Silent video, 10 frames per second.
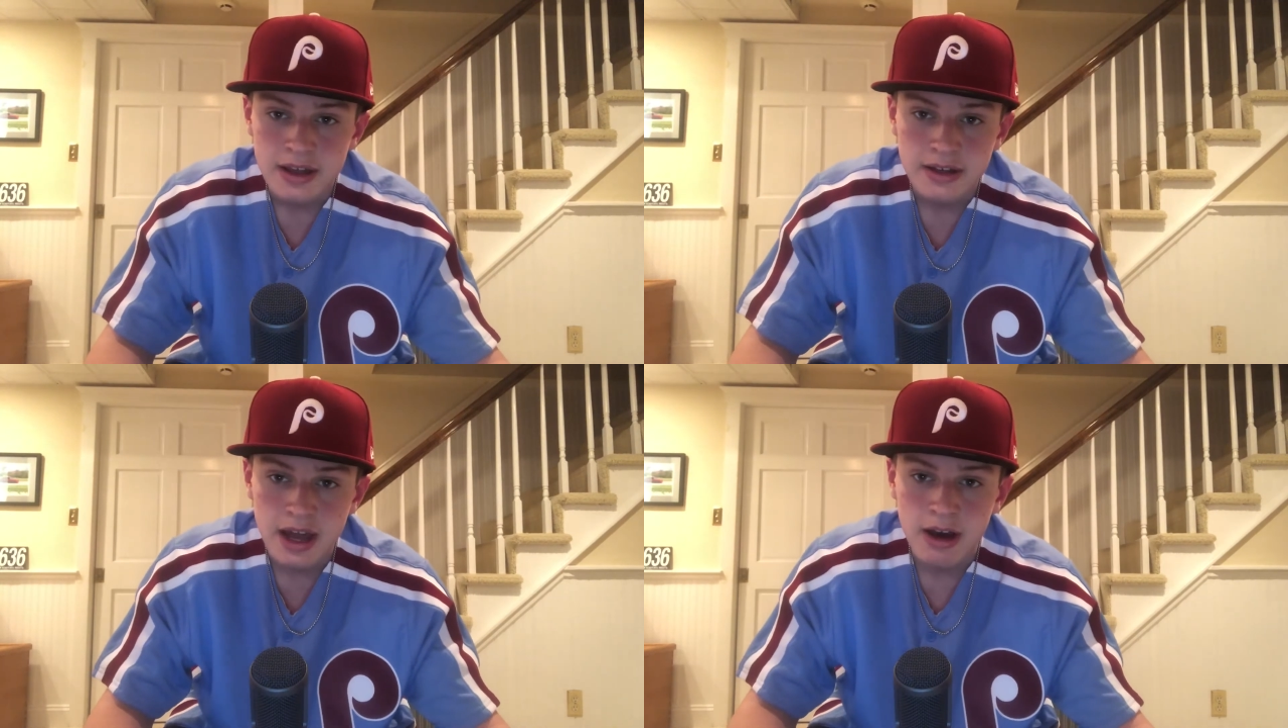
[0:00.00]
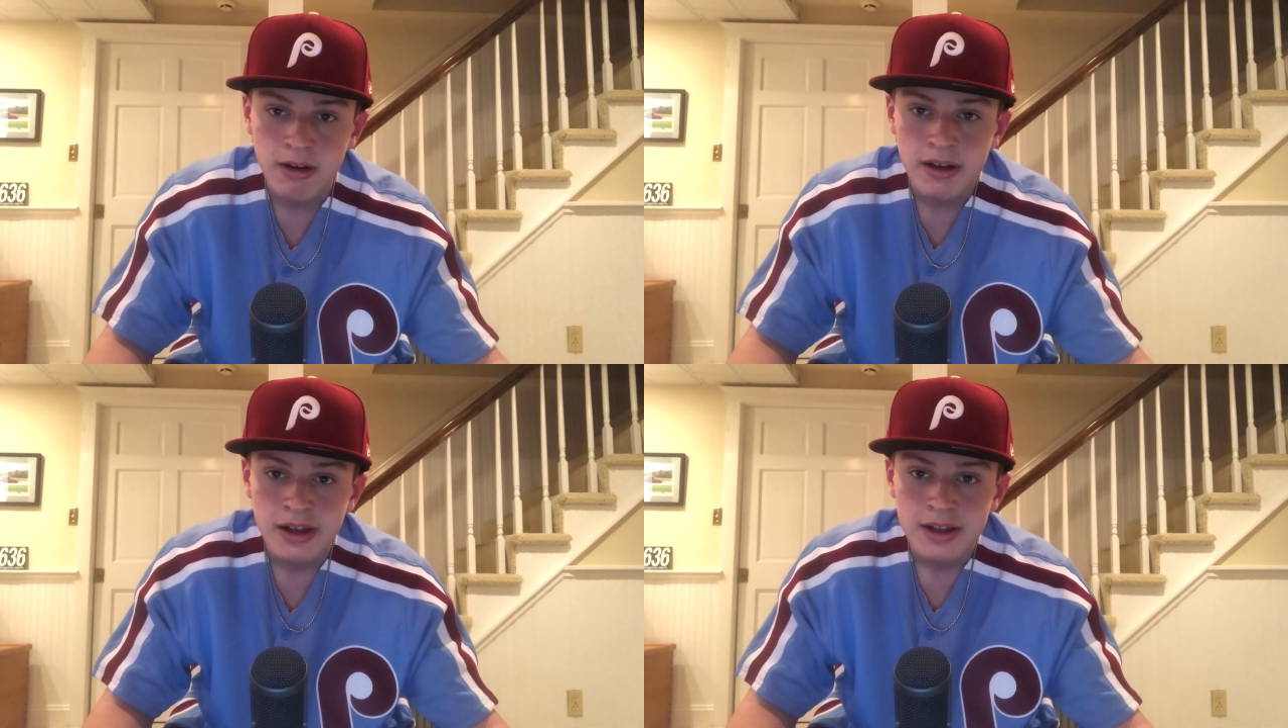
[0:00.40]

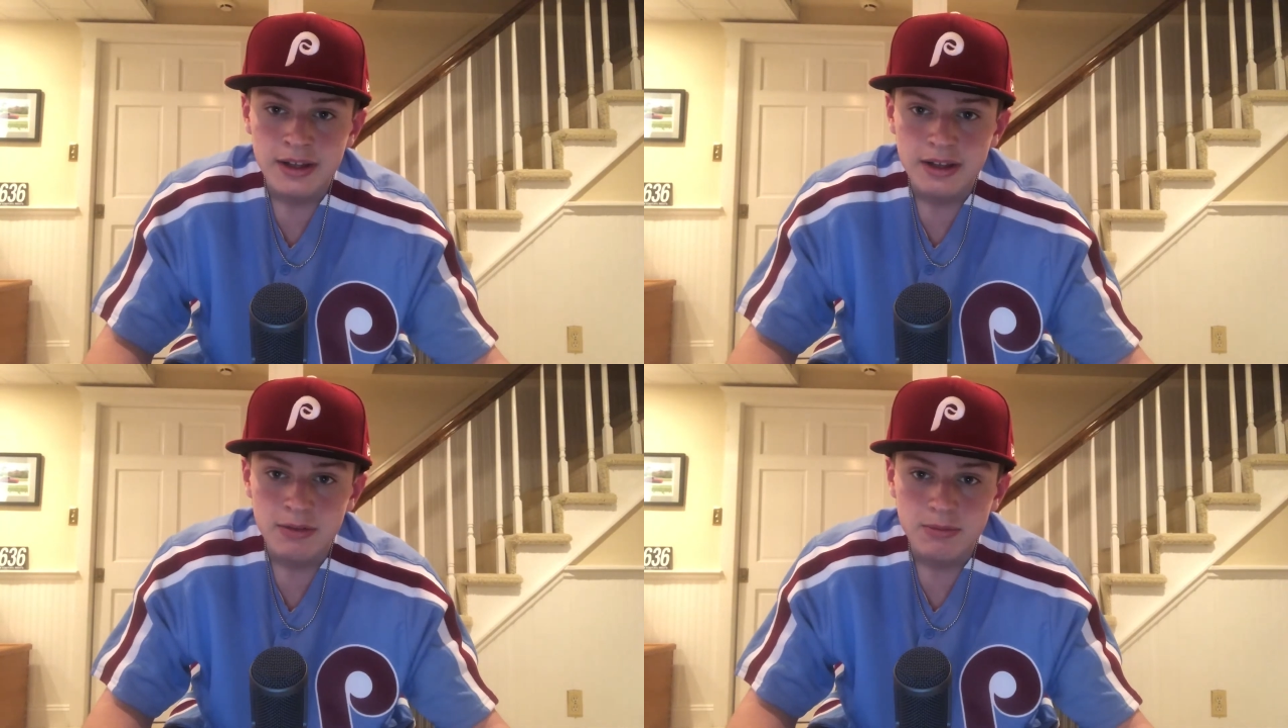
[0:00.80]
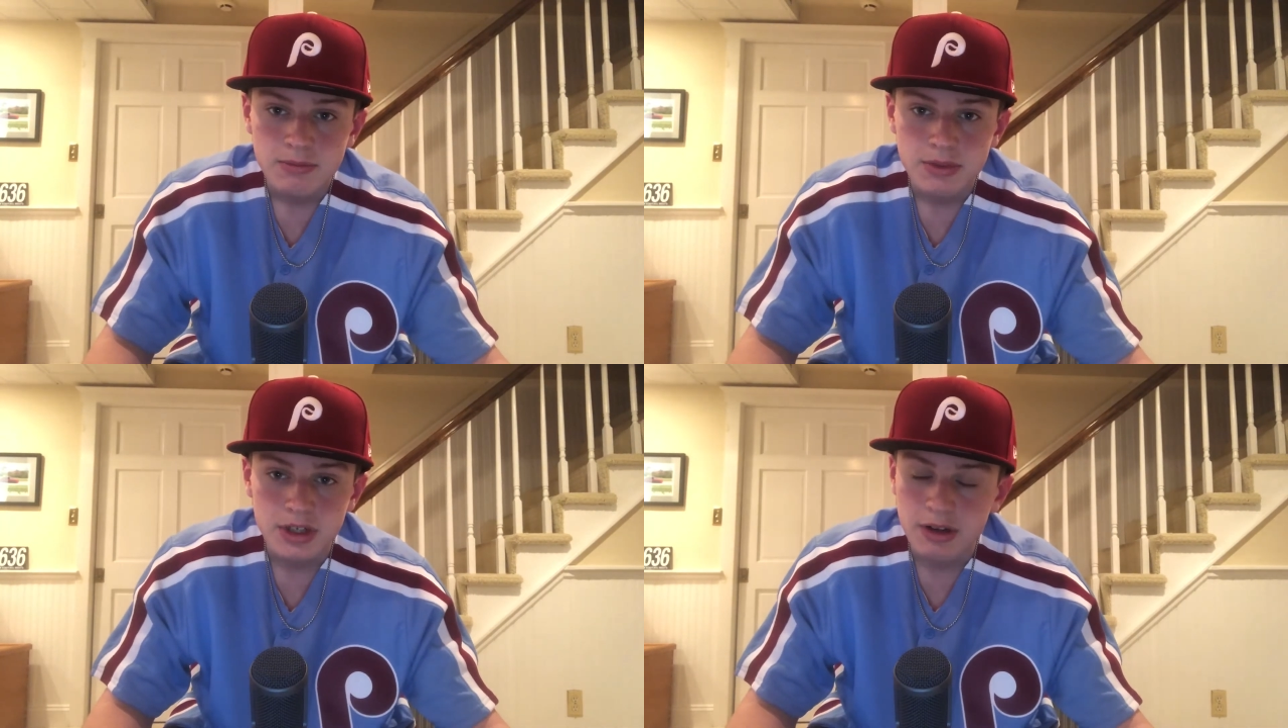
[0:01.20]
Now,
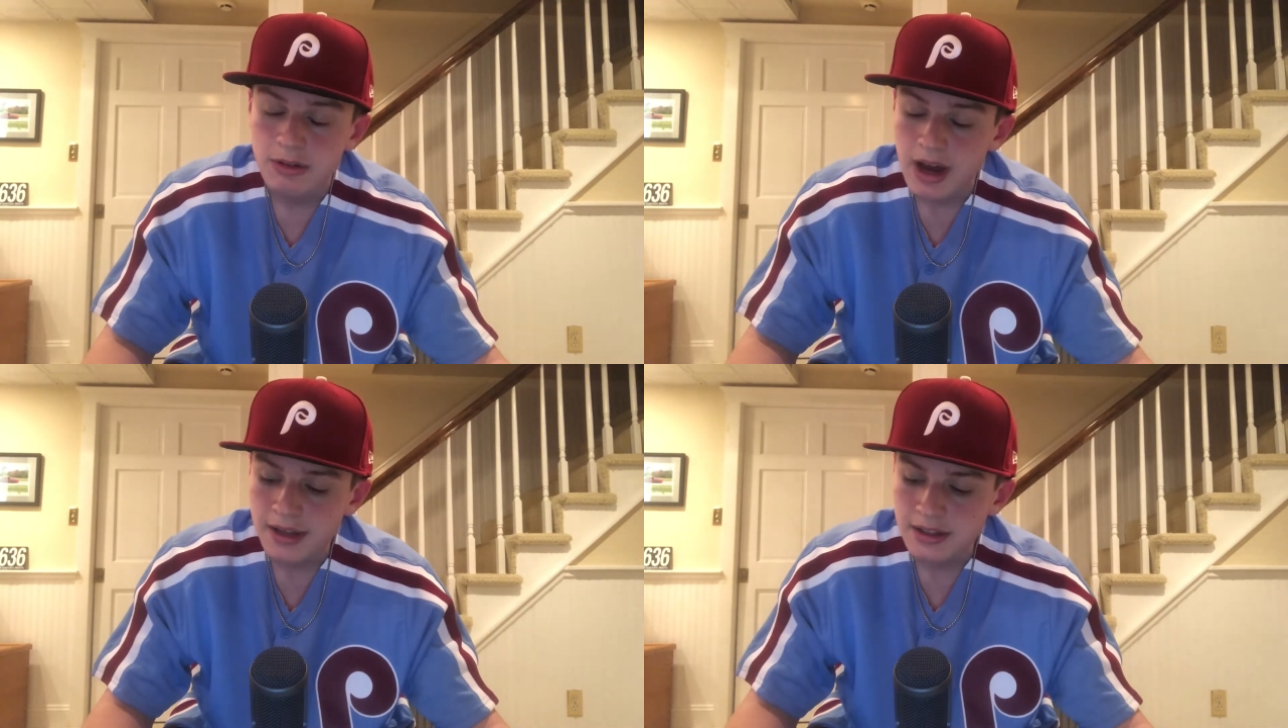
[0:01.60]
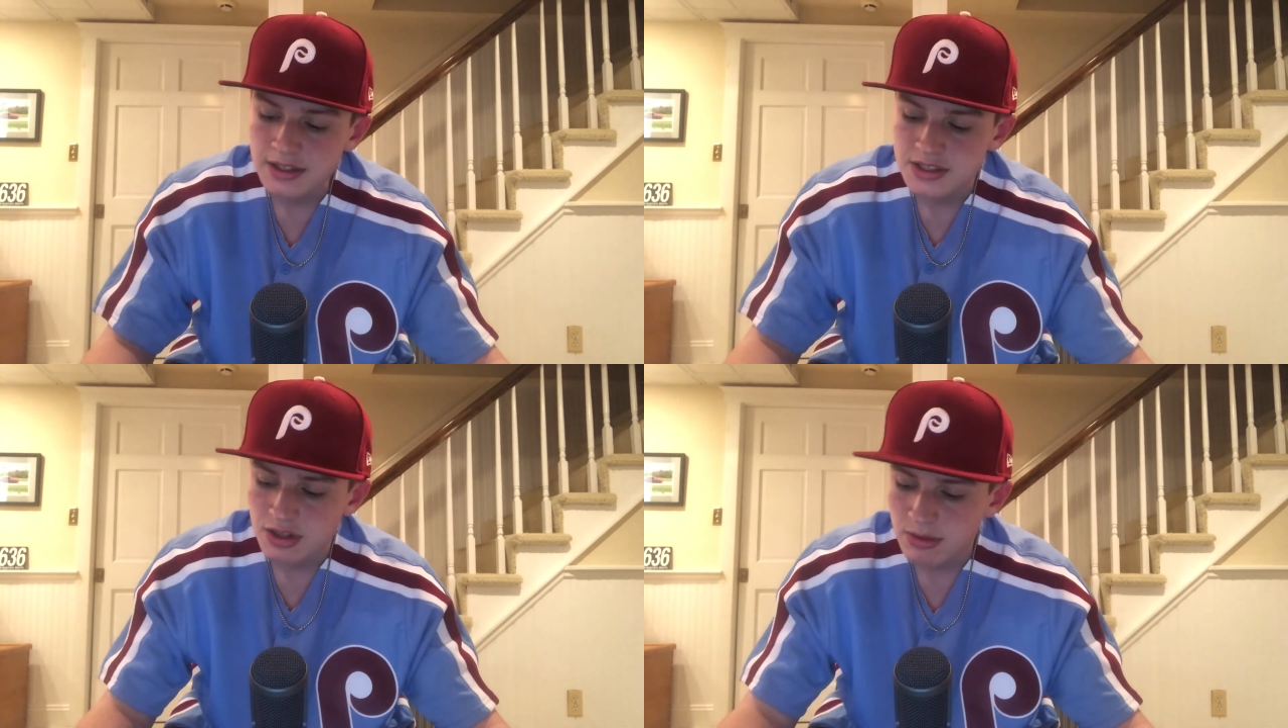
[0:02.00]
you know, I
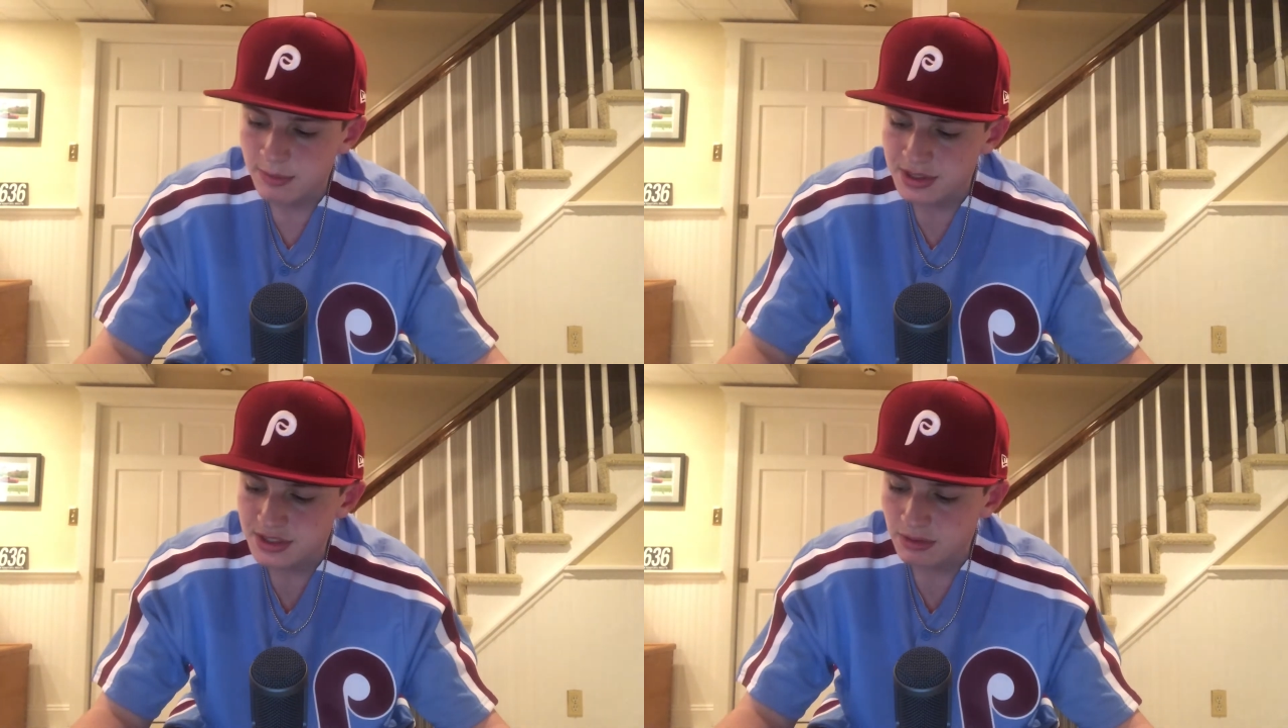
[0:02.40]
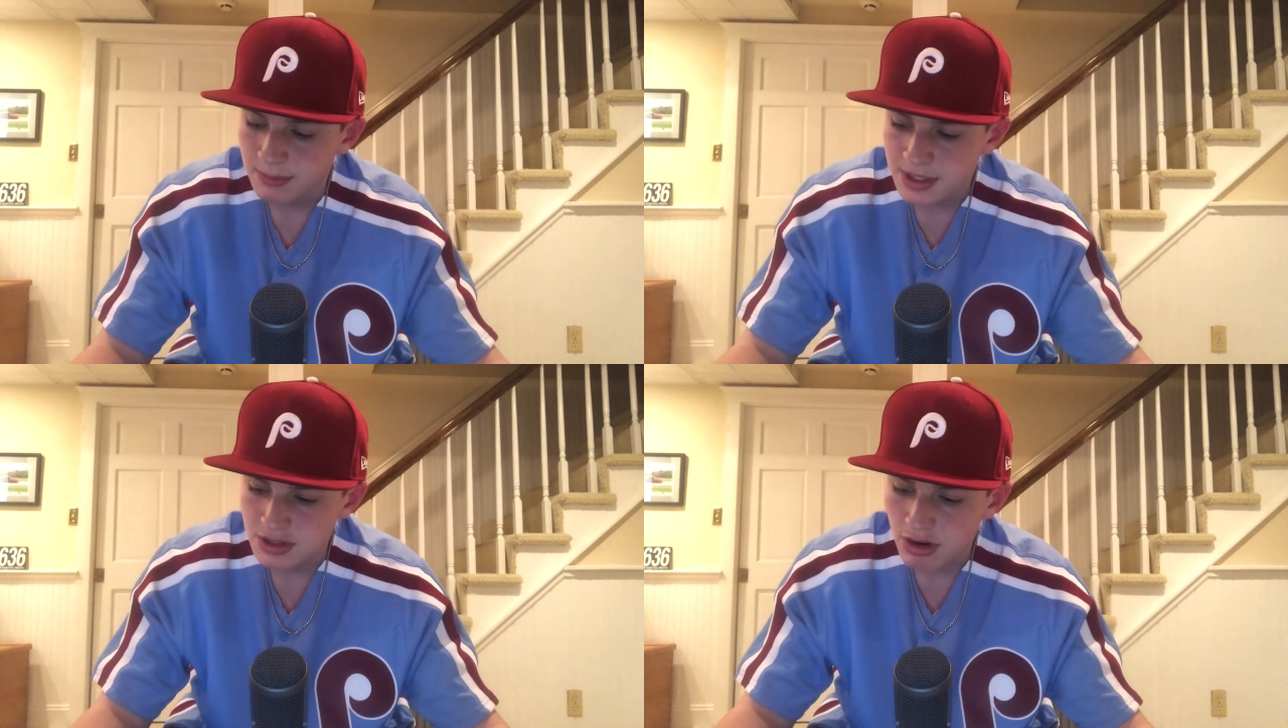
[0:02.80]
think this home run is
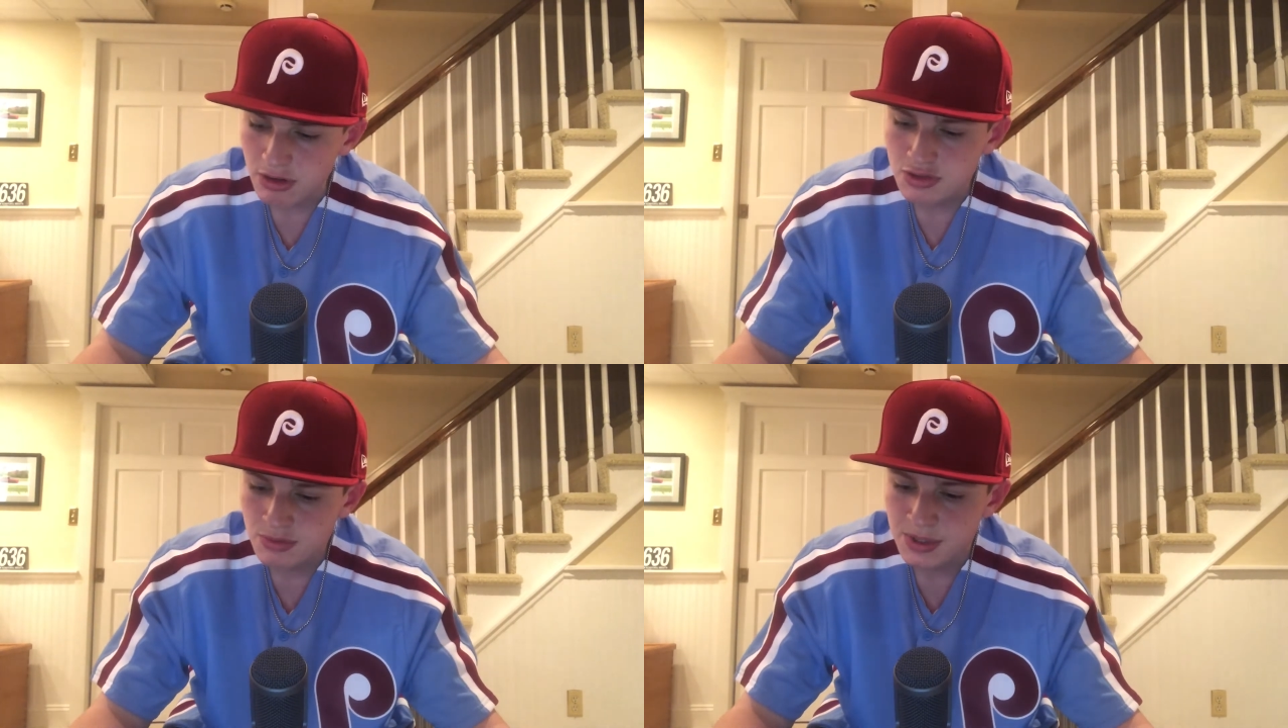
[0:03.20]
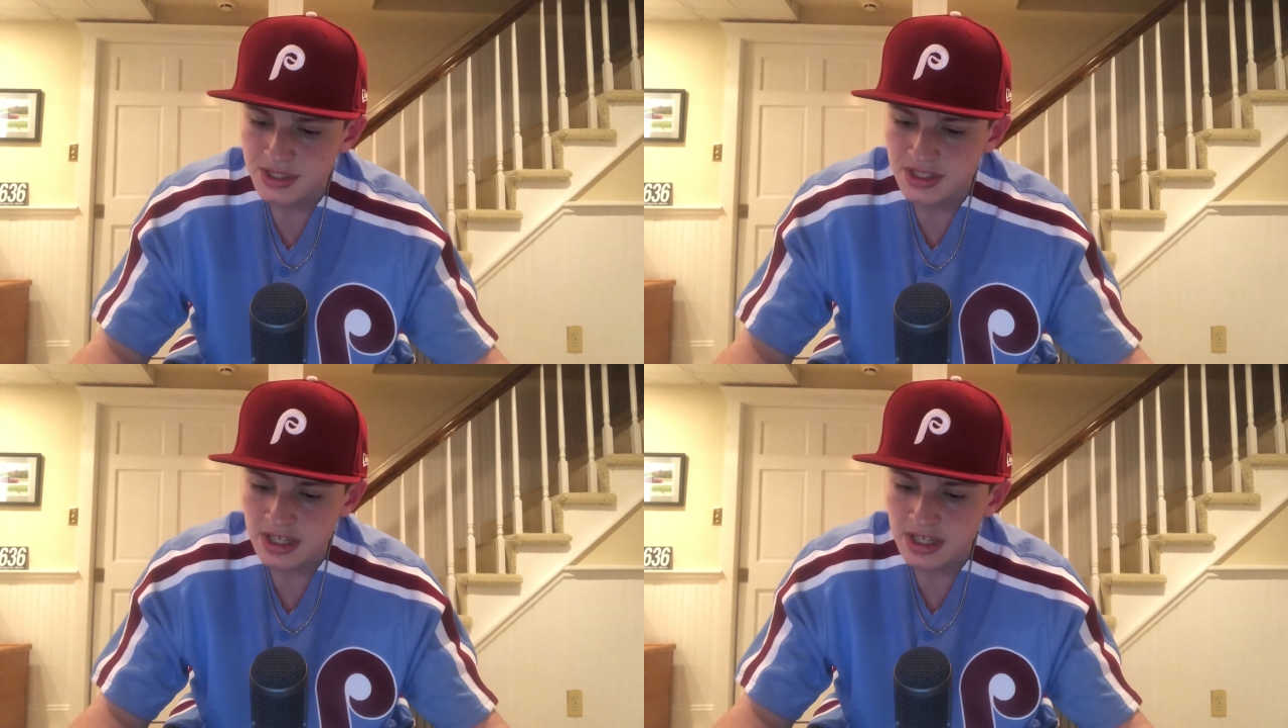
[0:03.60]
because Carlos Ruiz,